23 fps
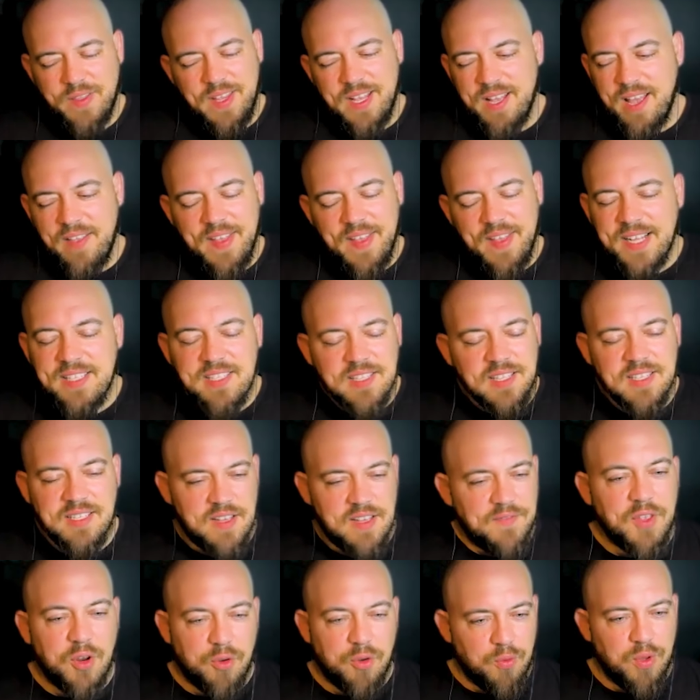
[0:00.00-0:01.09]
and that's the
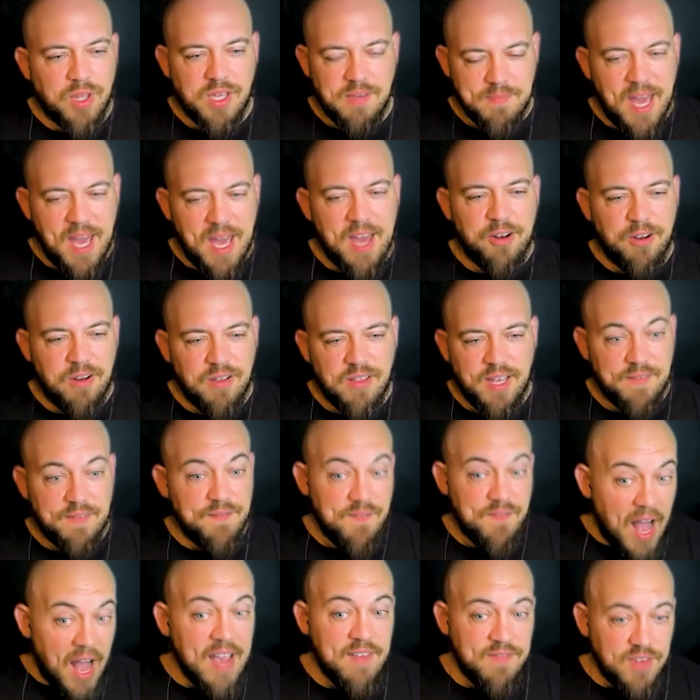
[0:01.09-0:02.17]
stuff that'll really matter. Like,
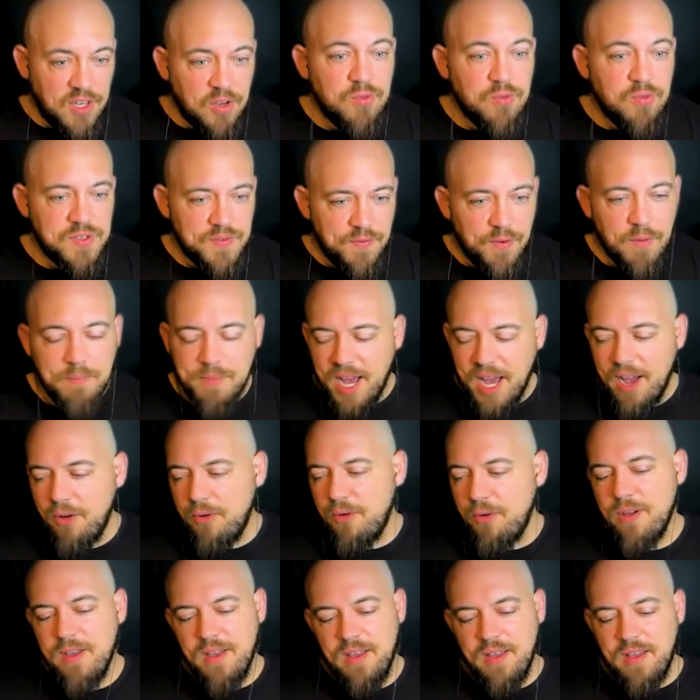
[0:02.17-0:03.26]
5 years from
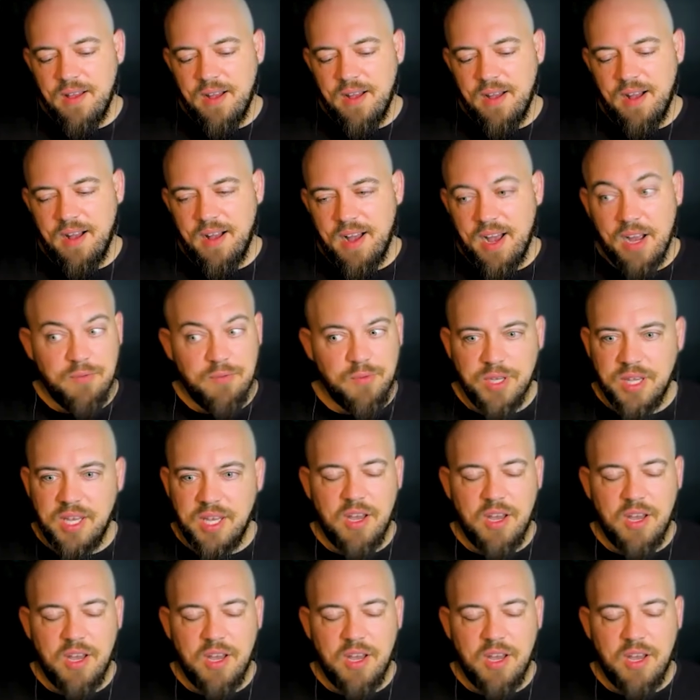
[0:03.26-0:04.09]
now, I really